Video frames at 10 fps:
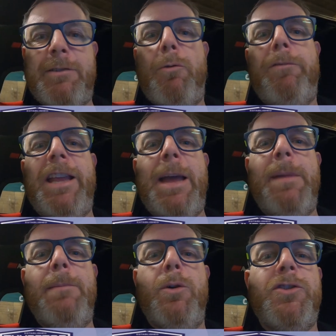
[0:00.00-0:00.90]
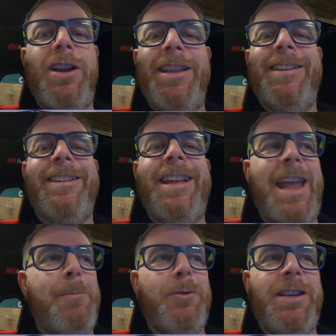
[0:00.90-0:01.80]
hopefully get me motoring, get
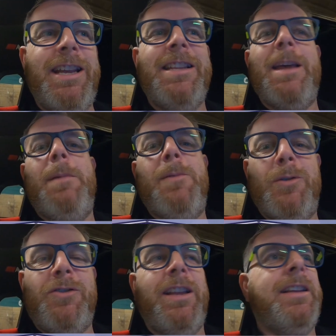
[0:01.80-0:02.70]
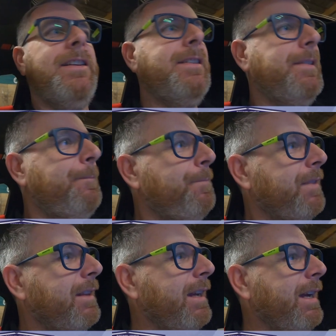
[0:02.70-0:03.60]
it MOT'd, get me motoring
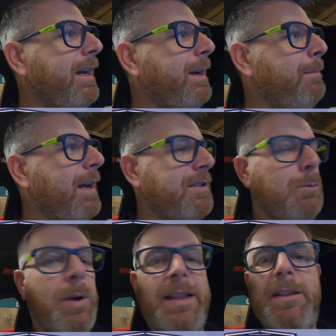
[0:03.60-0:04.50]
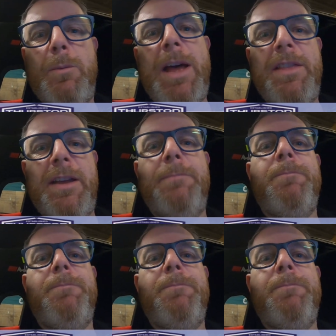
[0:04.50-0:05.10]
as and when the weather